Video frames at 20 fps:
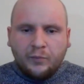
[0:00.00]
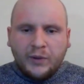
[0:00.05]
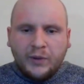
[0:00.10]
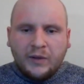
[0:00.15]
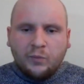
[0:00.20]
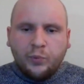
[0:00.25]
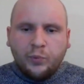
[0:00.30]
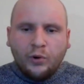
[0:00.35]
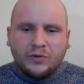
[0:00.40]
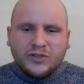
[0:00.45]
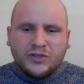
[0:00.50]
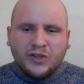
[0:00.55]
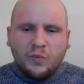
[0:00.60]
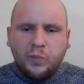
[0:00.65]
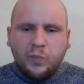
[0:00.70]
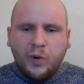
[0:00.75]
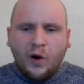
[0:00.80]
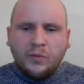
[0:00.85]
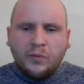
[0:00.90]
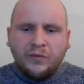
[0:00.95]
being put to
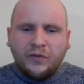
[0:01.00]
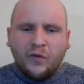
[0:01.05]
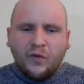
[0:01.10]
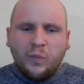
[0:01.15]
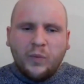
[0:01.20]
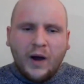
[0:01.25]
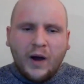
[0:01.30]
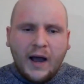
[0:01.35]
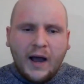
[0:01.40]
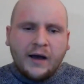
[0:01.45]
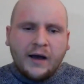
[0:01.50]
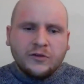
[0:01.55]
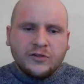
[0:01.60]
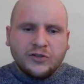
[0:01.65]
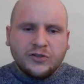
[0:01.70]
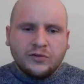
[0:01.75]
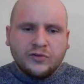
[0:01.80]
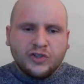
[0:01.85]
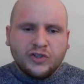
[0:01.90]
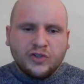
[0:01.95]
the bottom of the pile,
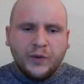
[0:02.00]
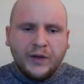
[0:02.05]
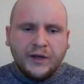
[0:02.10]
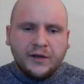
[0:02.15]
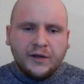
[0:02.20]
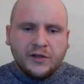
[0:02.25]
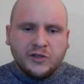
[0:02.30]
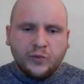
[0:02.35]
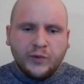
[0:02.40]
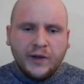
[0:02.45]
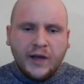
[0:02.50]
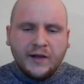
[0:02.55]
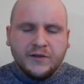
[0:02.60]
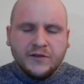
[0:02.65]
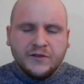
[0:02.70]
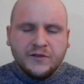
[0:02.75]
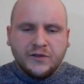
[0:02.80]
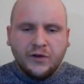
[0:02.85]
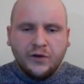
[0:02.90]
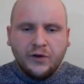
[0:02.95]
so to speak, as we
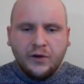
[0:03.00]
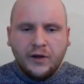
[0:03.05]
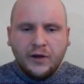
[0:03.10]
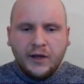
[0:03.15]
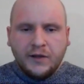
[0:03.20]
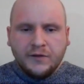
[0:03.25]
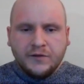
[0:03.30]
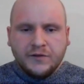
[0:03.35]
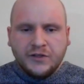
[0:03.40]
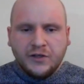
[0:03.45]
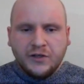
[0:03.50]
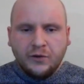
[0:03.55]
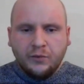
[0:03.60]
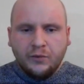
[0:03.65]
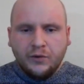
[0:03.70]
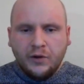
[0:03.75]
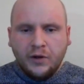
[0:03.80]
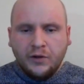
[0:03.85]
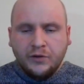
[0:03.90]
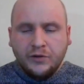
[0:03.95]
enter
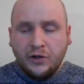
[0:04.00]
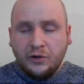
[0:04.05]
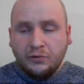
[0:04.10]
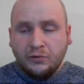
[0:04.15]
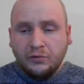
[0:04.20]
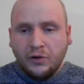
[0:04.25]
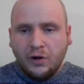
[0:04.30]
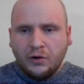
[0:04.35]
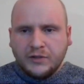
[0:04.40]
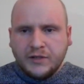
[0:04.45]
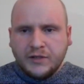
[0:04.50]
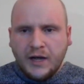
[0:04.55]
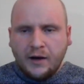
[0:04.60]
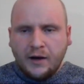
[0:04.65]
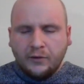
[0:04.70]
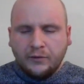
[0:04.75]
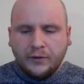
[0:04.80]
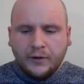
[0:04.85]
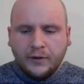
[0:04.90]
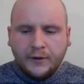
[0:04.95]
into a new
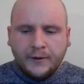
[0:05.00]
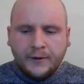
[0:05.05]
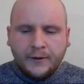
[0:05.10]
lockdown.